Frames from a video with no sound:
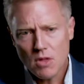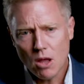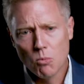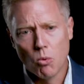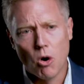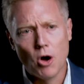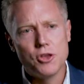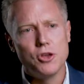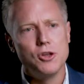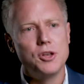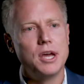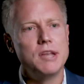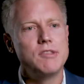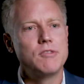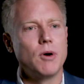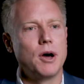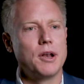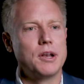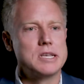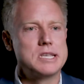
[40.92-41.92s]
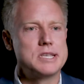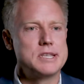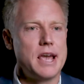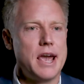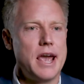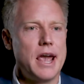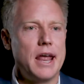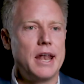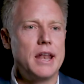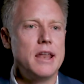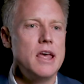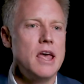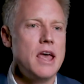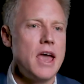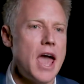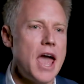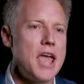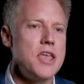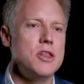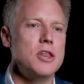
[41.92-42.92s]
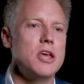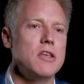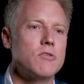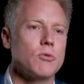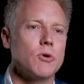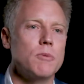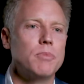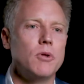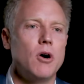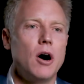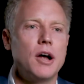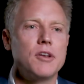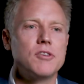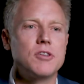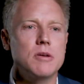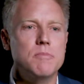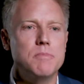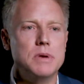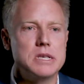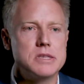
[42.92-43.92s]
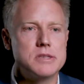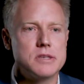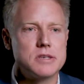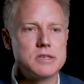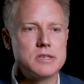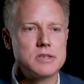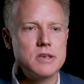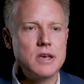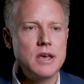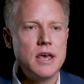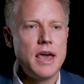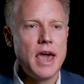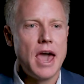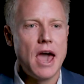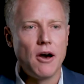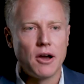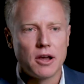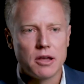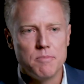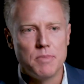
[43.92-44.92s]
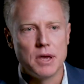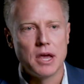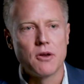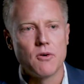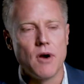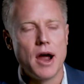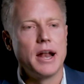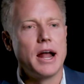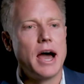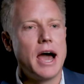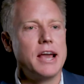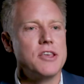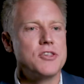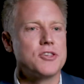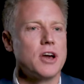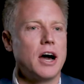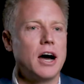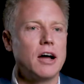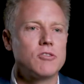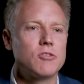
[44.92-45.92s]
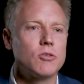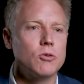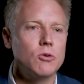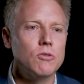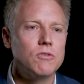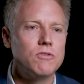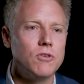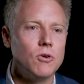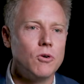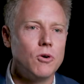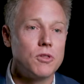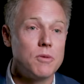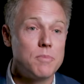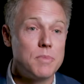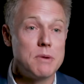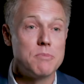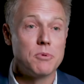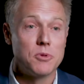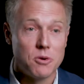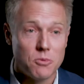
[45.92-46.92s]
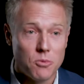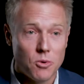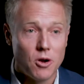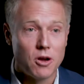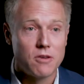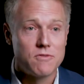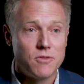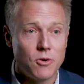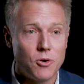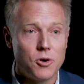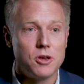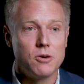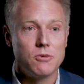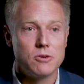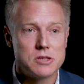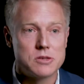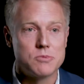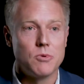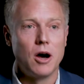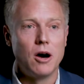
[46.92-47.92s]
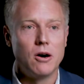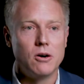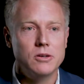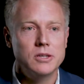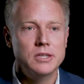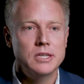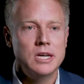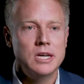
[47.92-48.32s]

What you need to understand, how you need to apply it to your business, how it can be a great HR tool for the people that work for you as well.